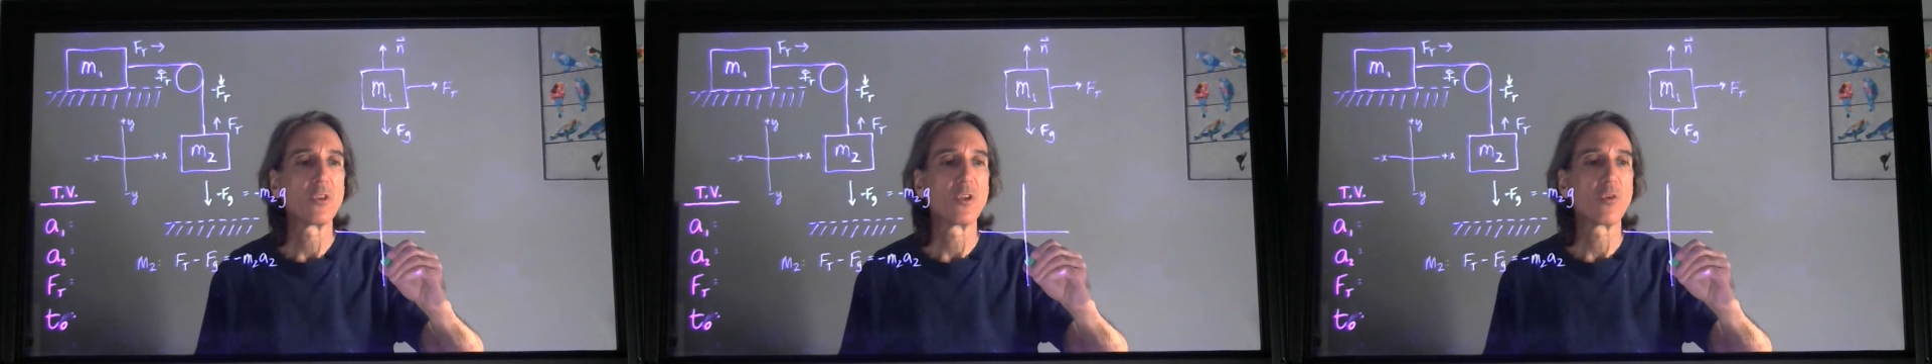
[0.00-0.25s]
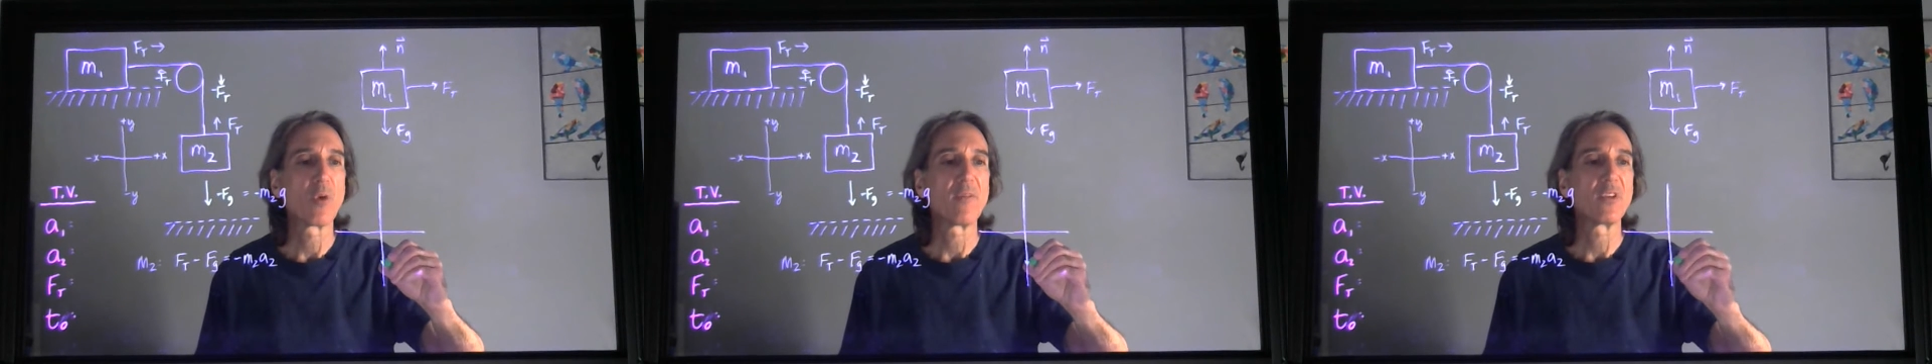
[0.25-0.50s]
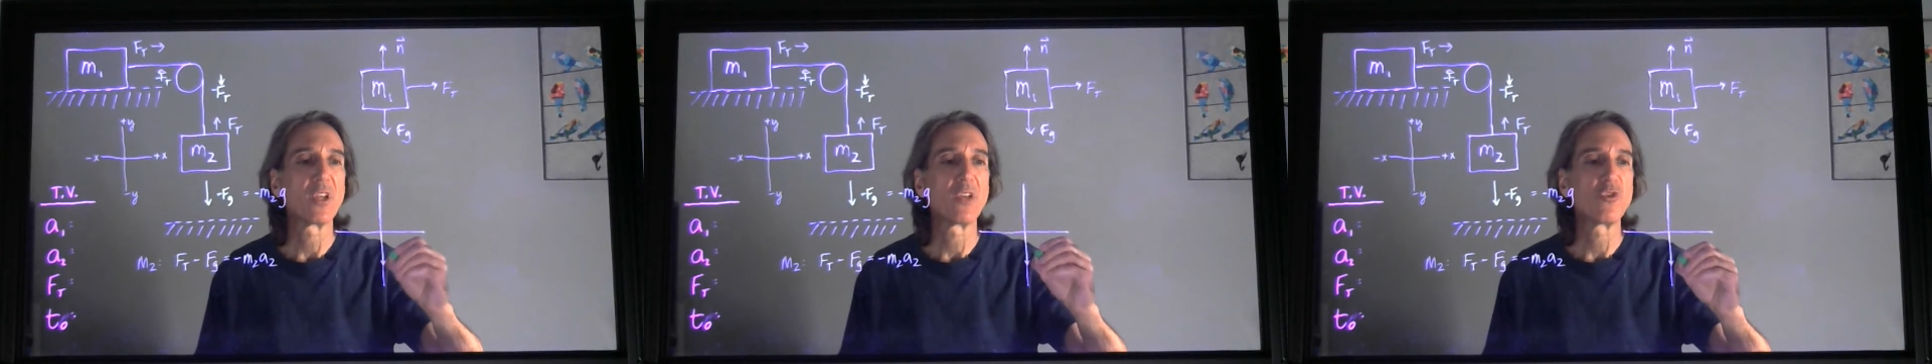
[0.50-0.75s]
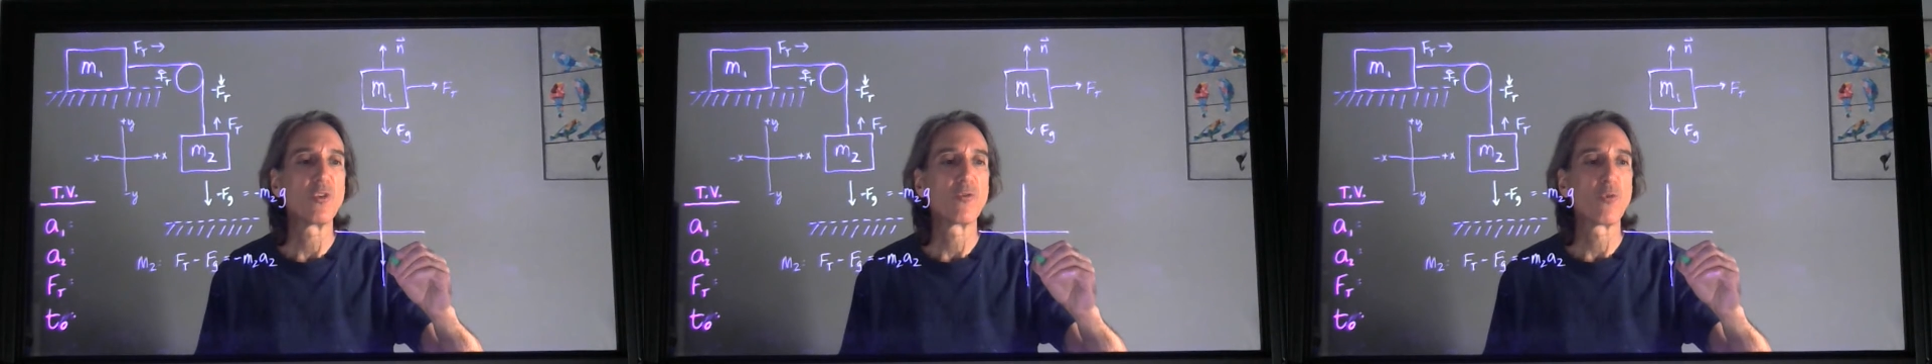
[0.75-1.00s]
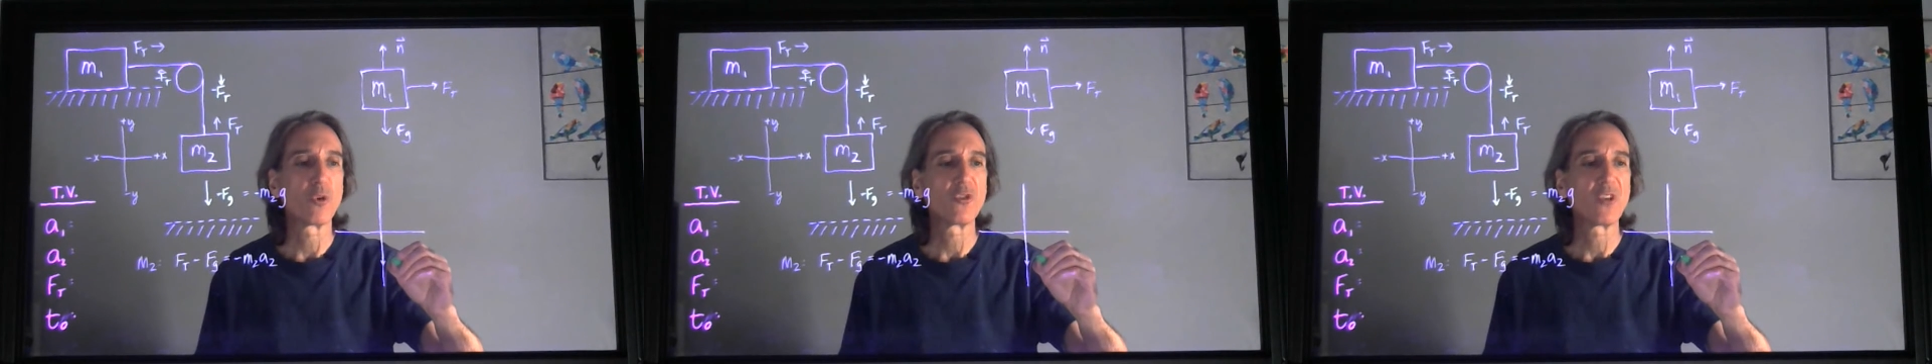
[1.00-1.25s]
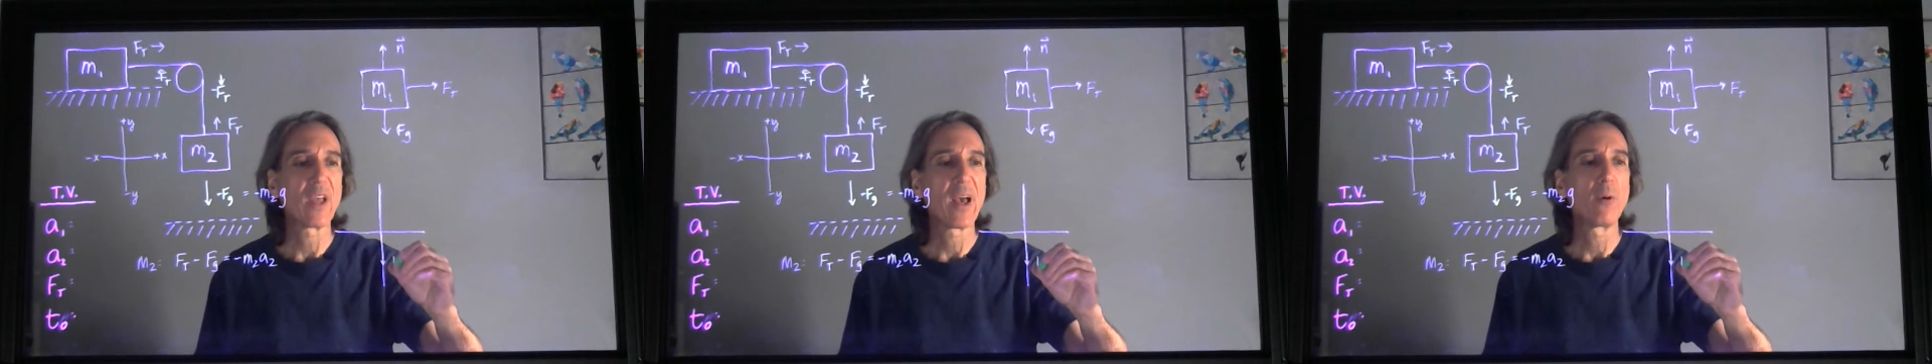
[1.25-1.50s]
the gravitational force
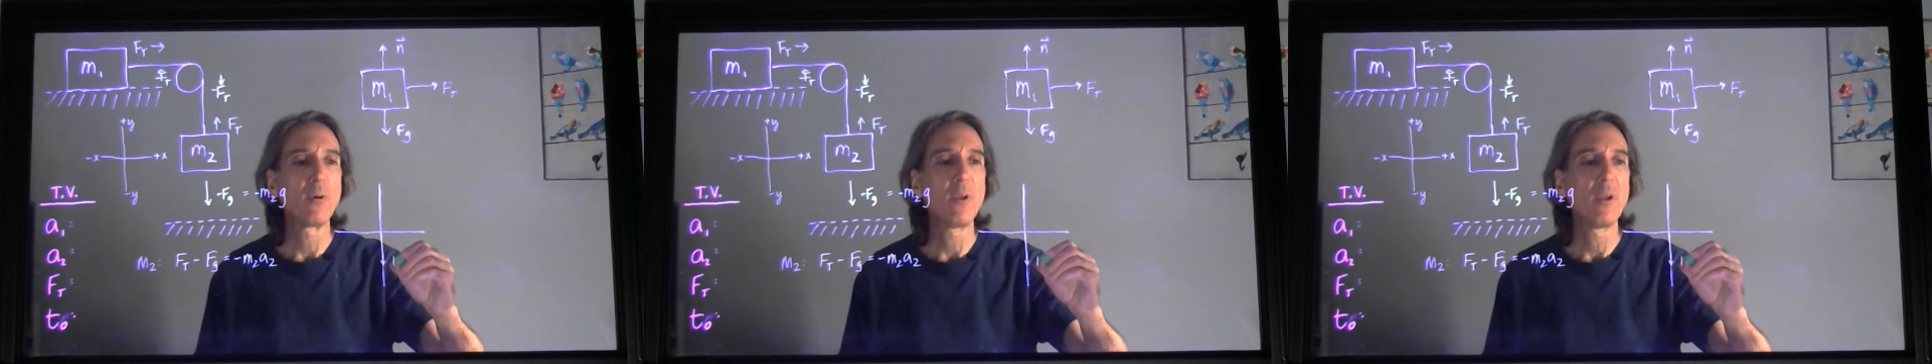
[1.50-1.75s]
down.